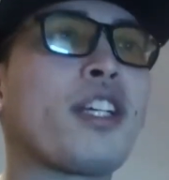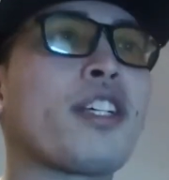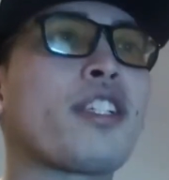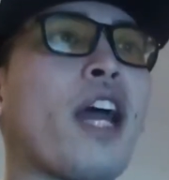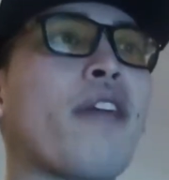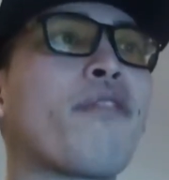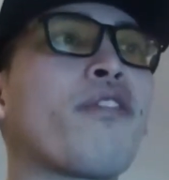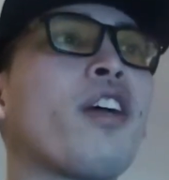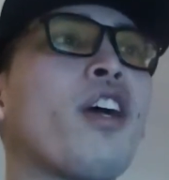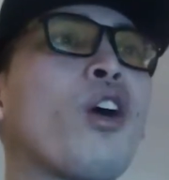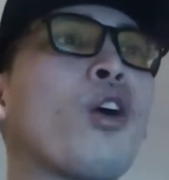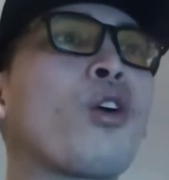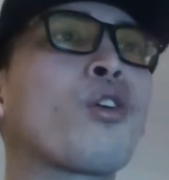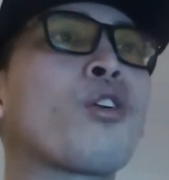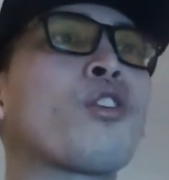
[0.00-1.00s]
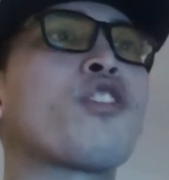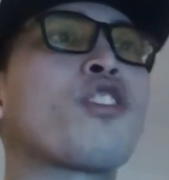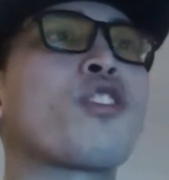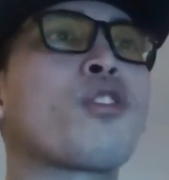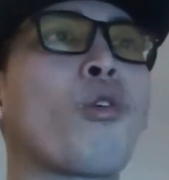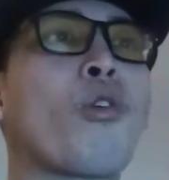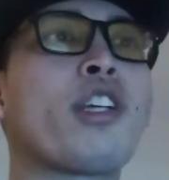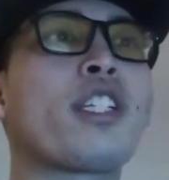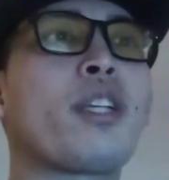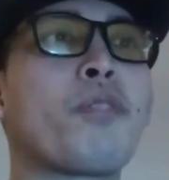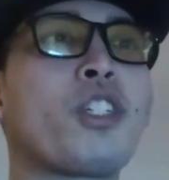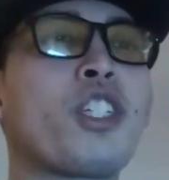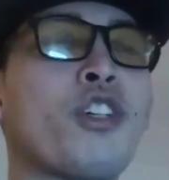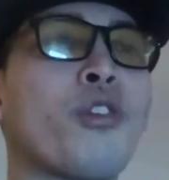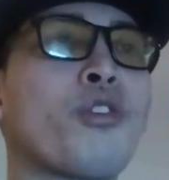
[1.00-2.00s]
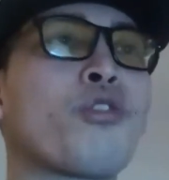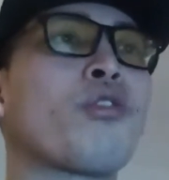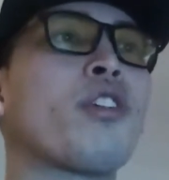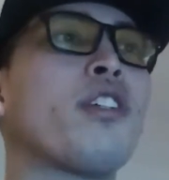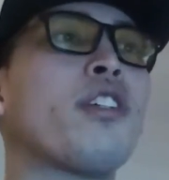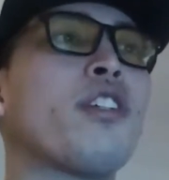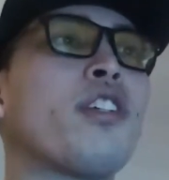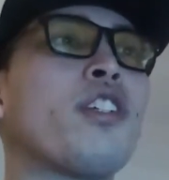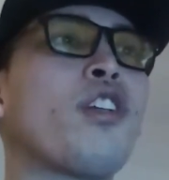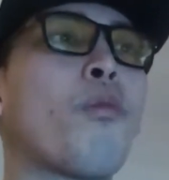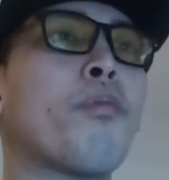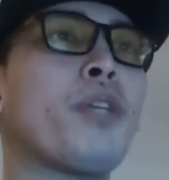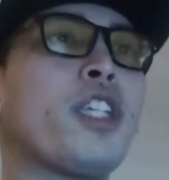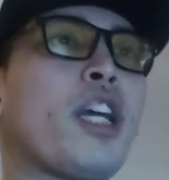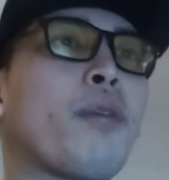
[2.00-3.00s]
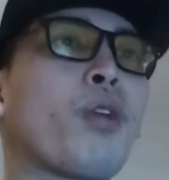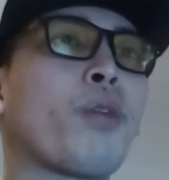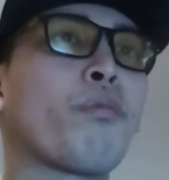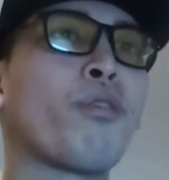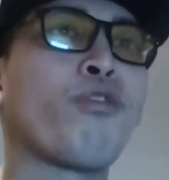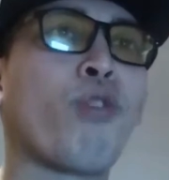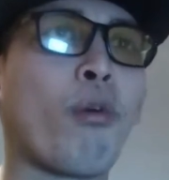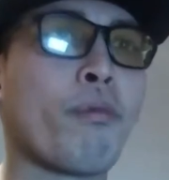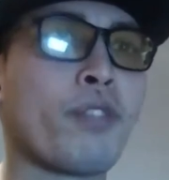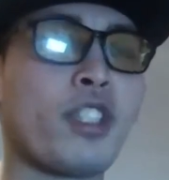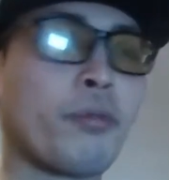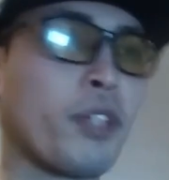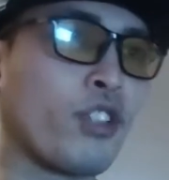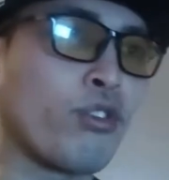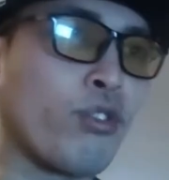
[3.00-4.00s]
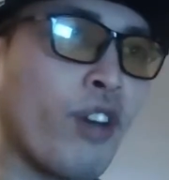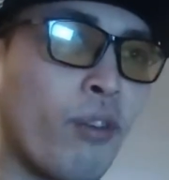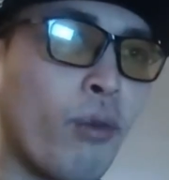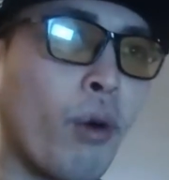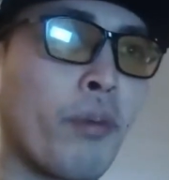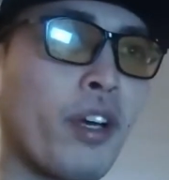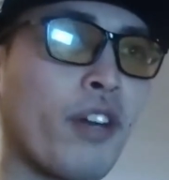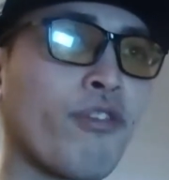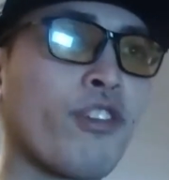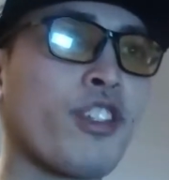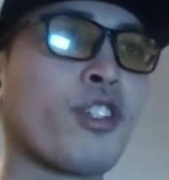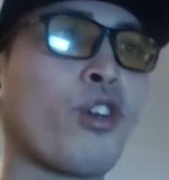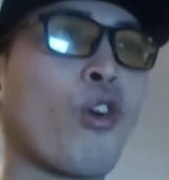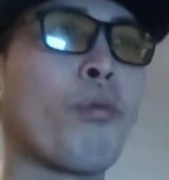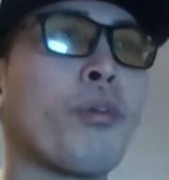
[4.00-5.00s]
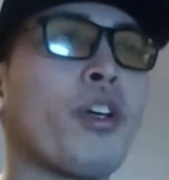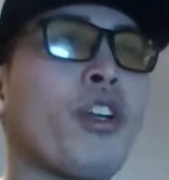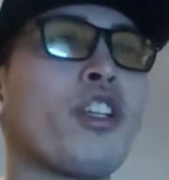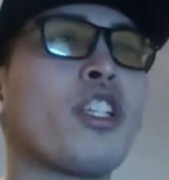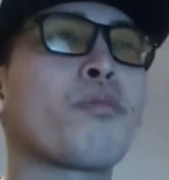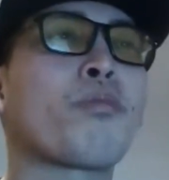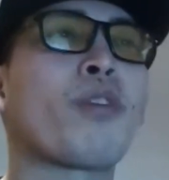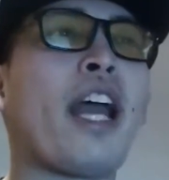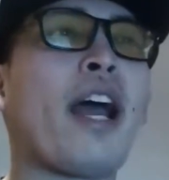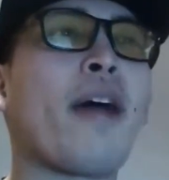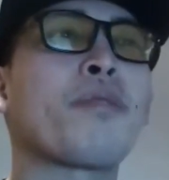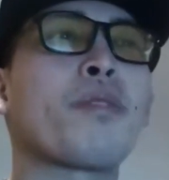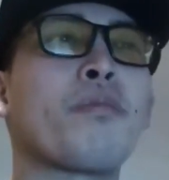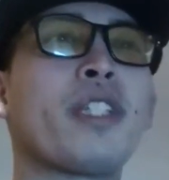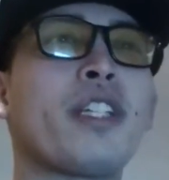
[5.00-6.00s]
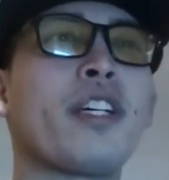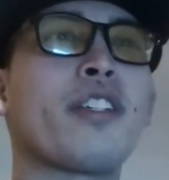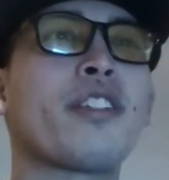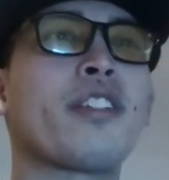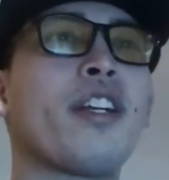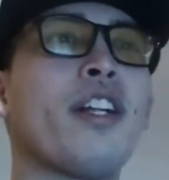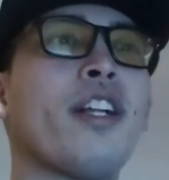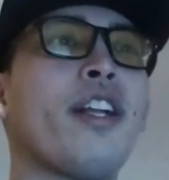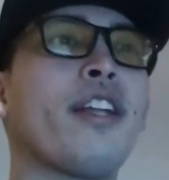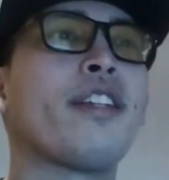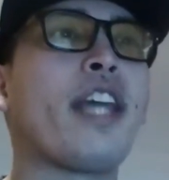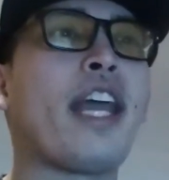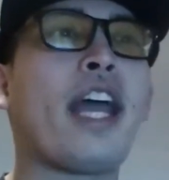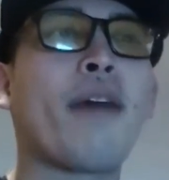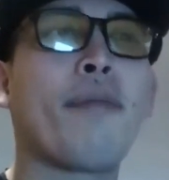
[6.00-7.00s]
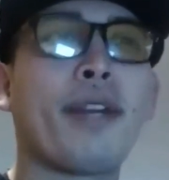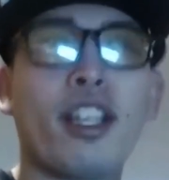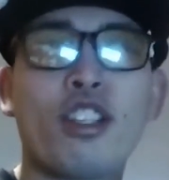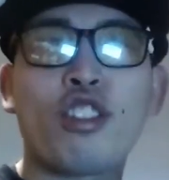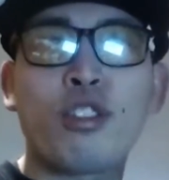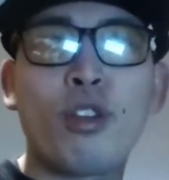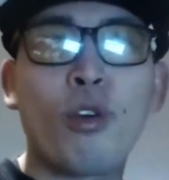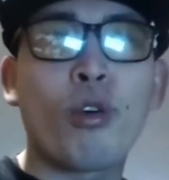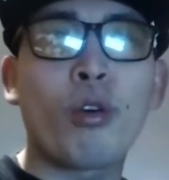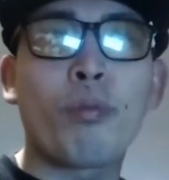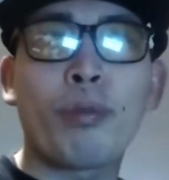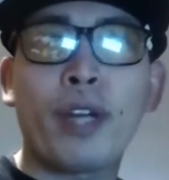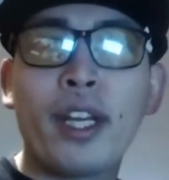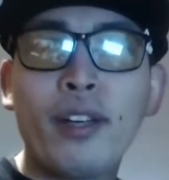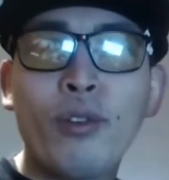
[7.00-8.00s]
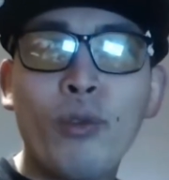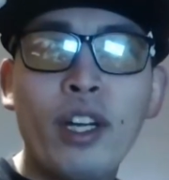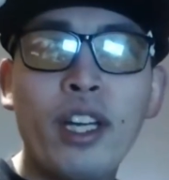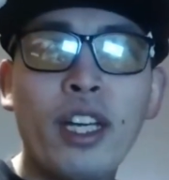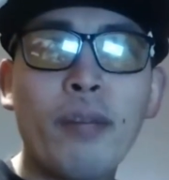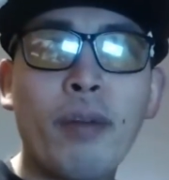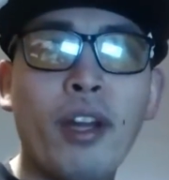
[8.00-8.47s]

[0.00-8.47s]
Because I've heard stories of children, being able to perform some incredible metaphysical abilities, perhaps because they have like a slower brain wave.